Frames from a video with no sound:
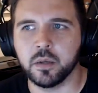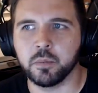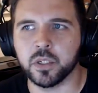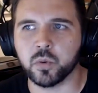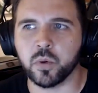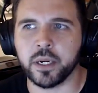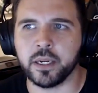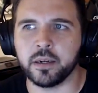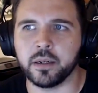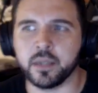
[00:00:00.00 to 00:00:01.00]

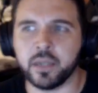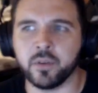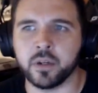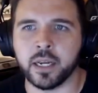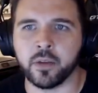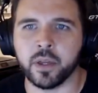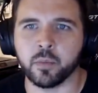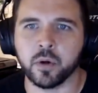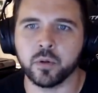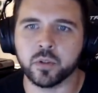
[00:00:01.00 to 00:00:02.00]
between even how they
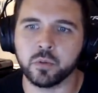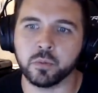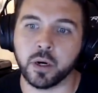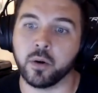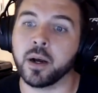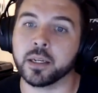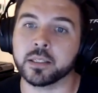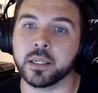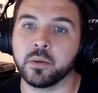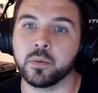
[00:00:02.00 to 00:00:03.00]
approach Super Mario
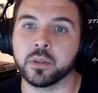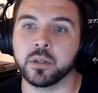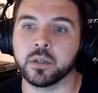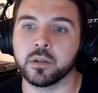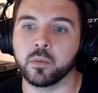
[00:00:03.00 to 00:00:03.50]
Odyssey with the